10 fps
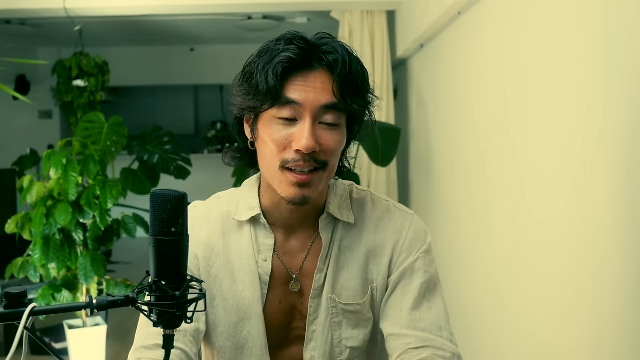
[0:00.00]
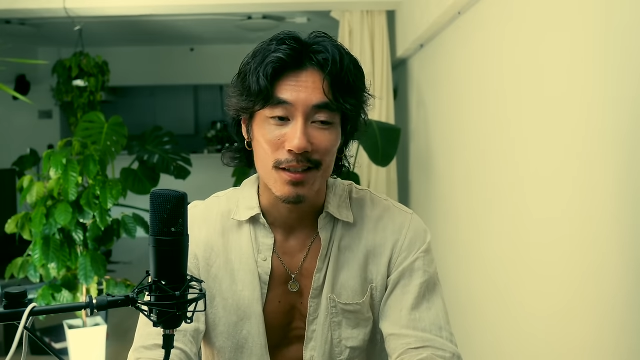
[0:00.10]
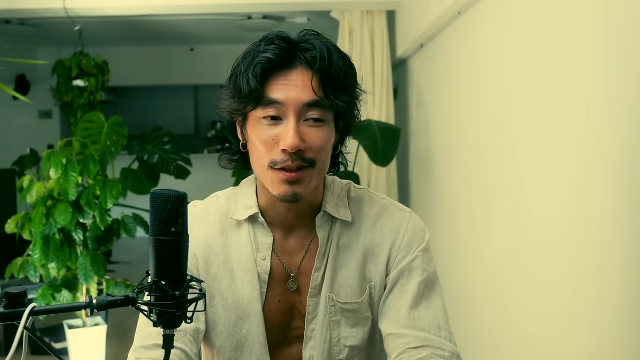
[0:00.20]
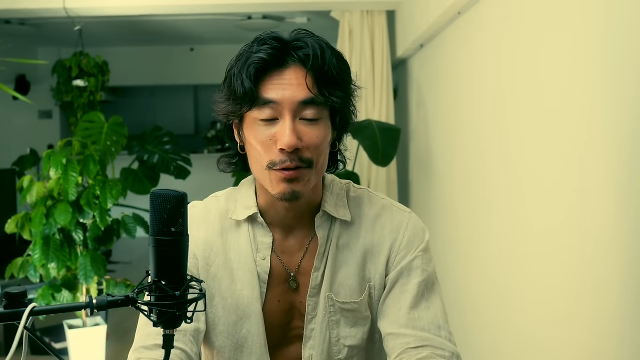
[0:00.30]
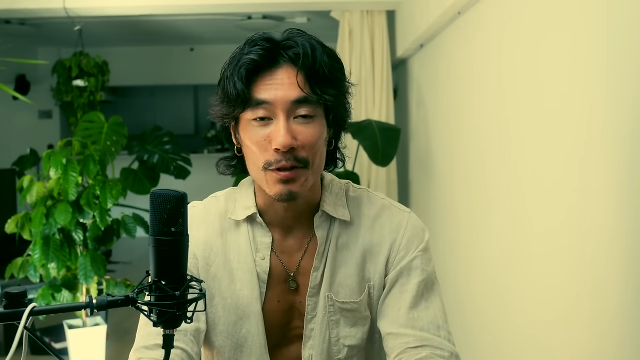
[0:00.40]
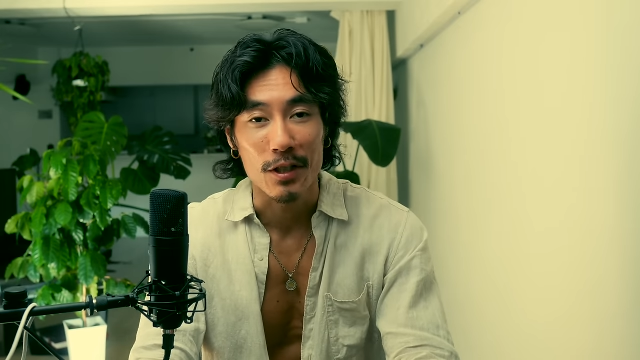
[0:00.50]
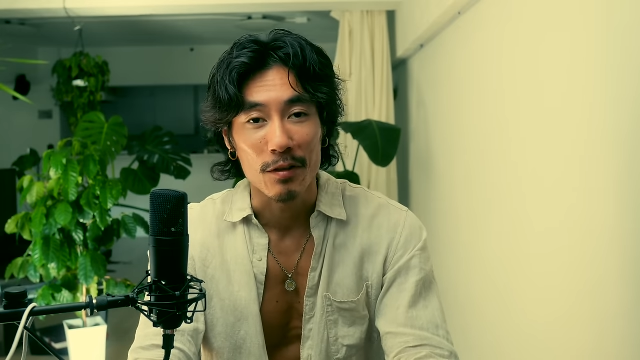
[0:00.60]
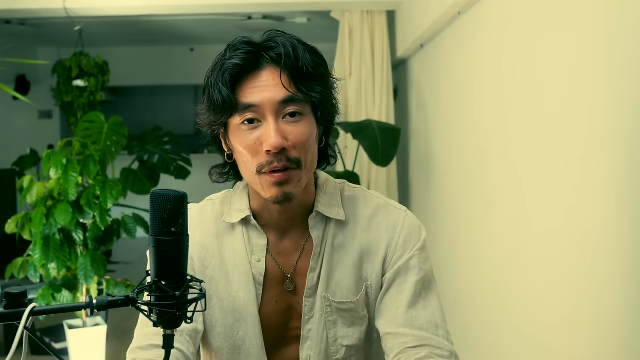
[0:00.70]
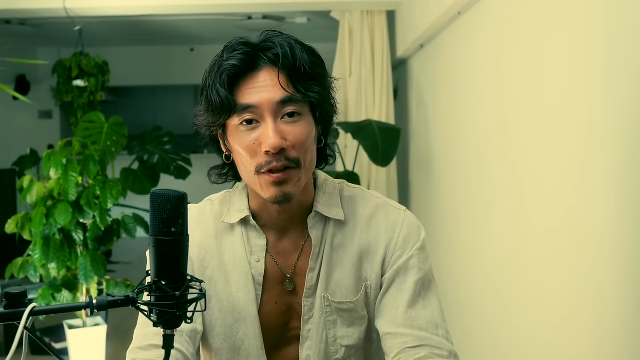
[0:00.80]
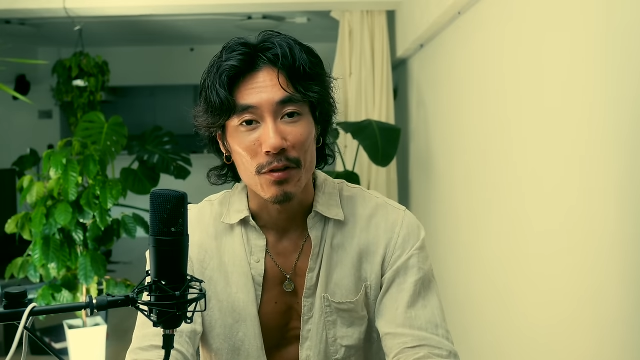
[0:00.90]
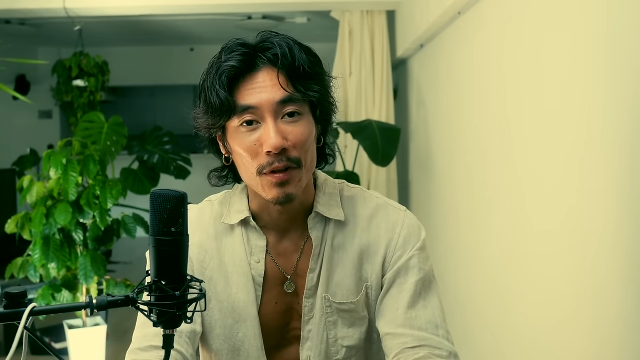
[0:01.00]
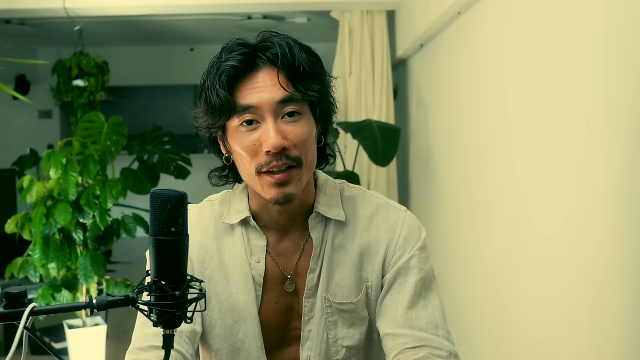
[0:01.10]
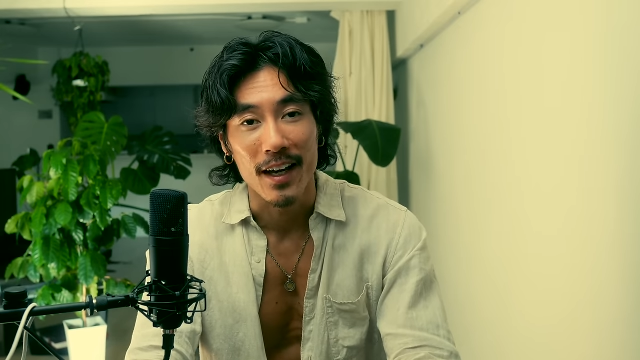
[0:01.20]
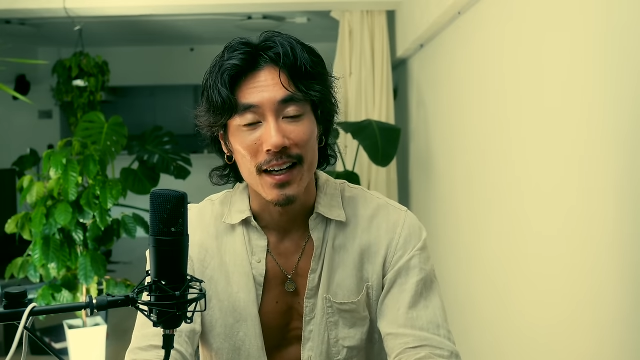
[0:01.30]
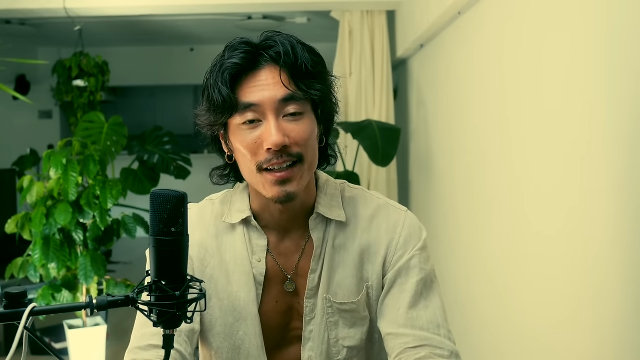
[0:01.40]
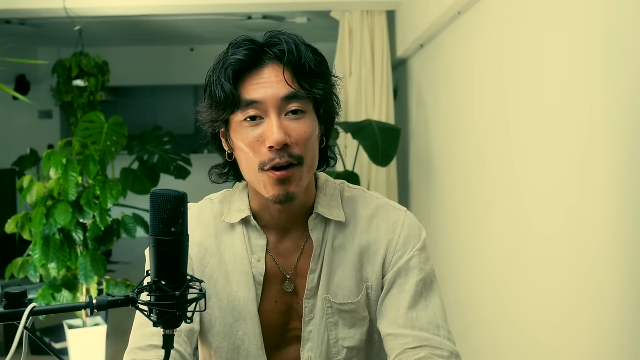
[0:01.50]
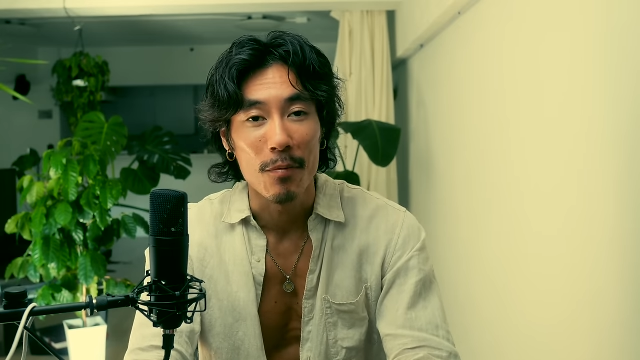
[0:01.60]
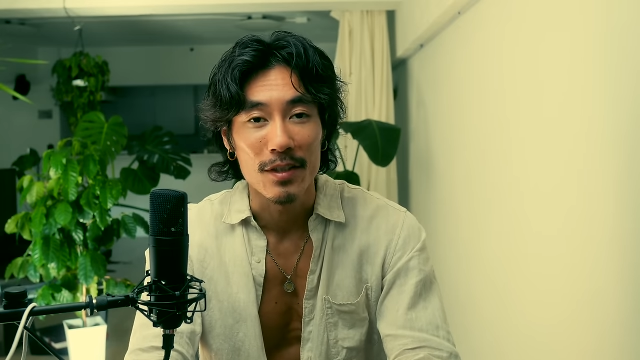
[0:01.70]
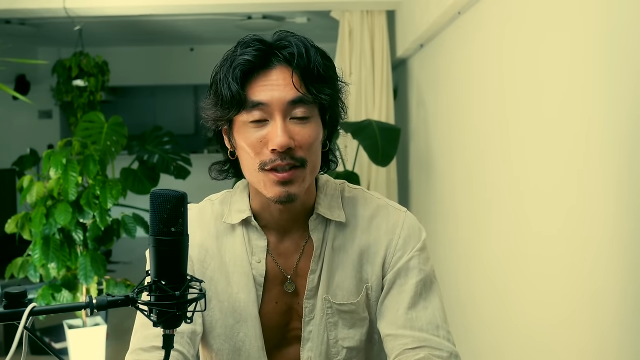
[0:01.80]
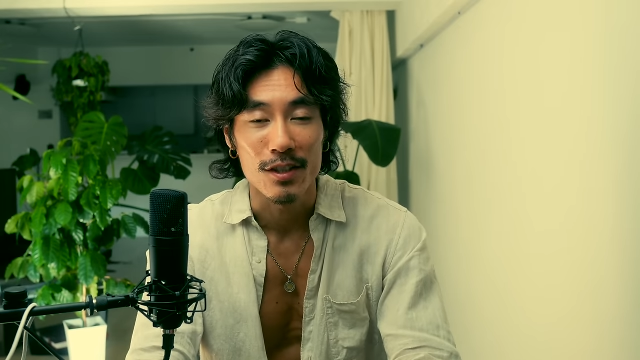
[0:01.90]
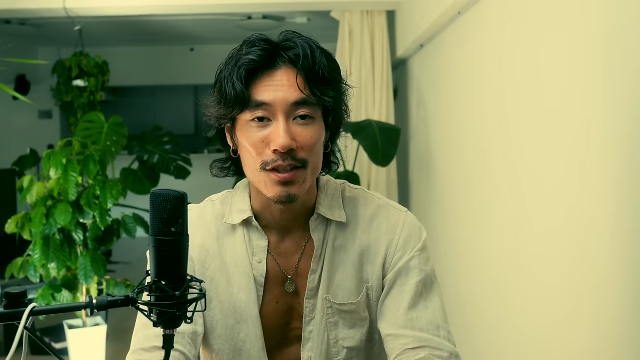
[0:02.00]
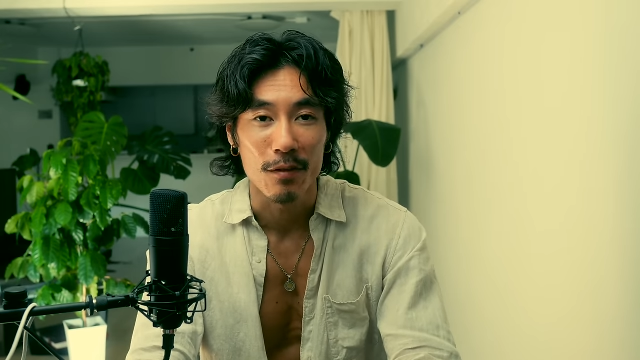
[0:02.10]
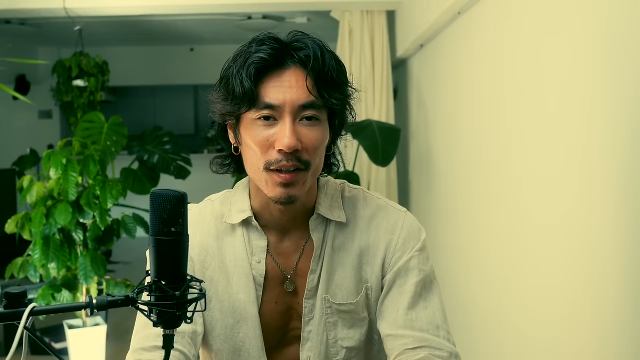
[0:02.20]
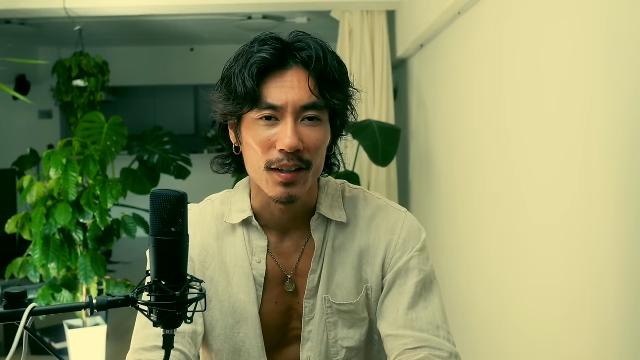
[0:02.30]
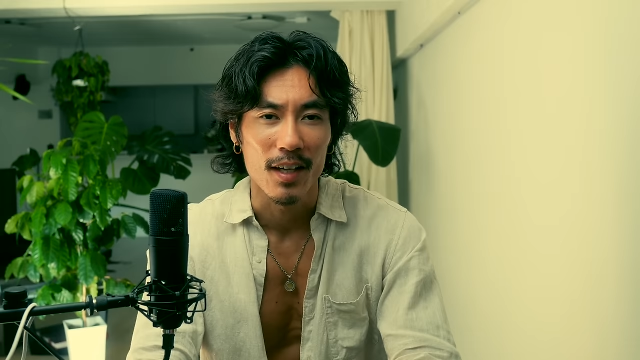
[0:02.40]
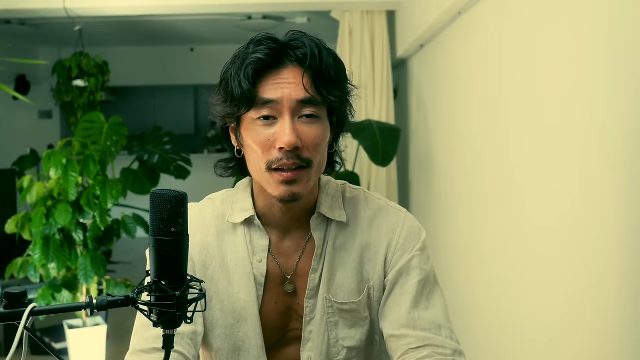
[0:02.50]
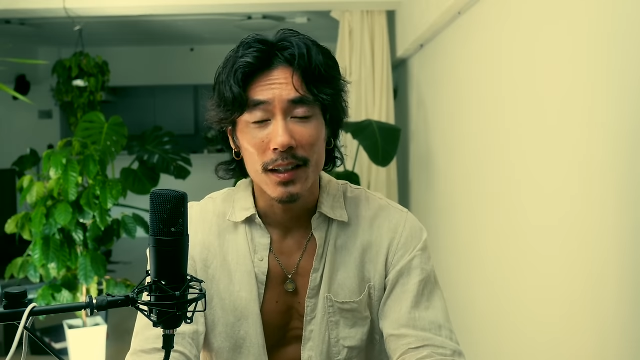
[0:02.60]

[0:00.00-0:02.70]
and I still receive a bunch of like hate comments and stuff like that.